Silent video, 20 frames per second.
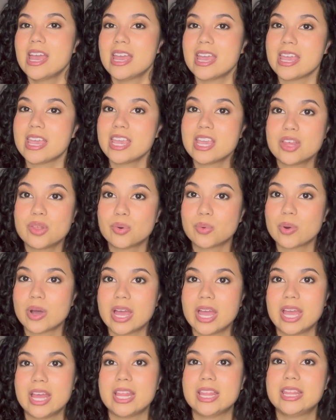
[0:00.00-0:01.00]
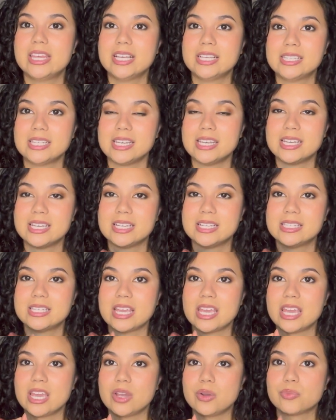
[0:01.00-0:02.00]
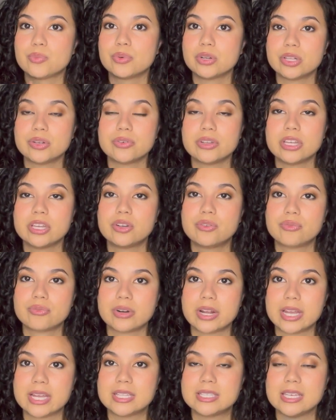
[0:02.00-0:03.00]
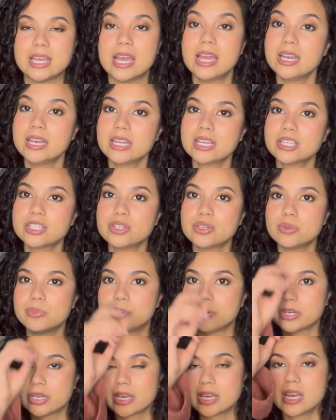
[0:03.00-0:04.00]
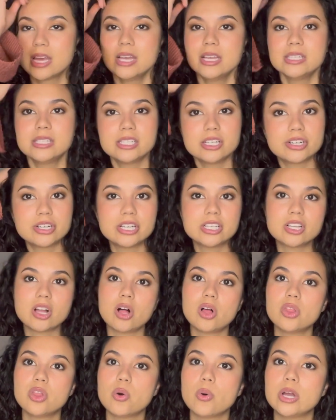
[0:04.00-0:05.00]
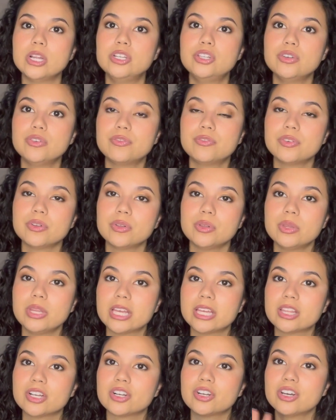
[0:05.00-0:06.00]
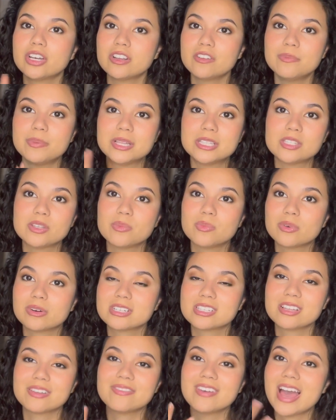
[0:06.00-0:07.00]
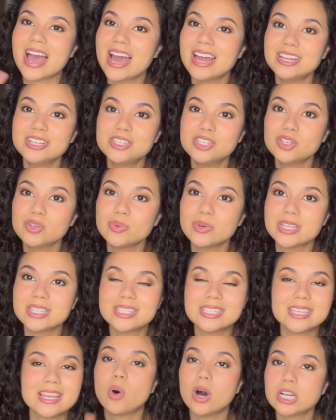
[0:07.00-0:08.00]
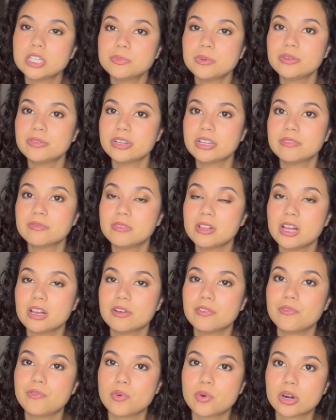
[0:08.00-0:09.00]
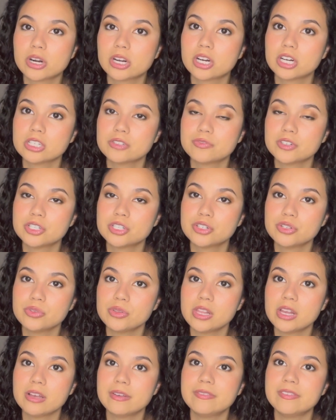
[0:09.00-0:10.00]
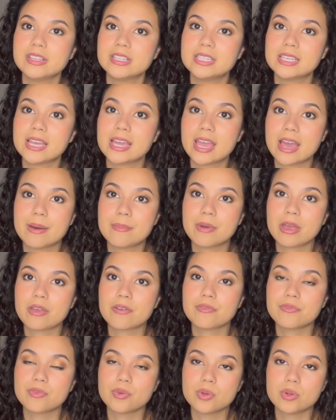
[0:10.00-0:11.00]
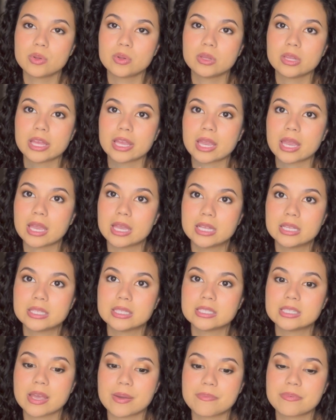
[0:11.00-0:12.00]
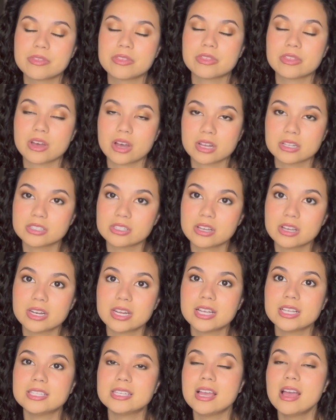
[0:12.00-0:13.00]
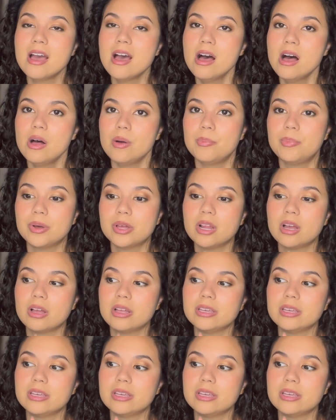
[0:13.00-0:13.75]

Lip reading: Either way, this is a really, really great ending to the book series, although I do feel like there could have been some more stuff added to it. Watch my reading vlog for Curse for True Love to get my full like in-depth thoughts on it. But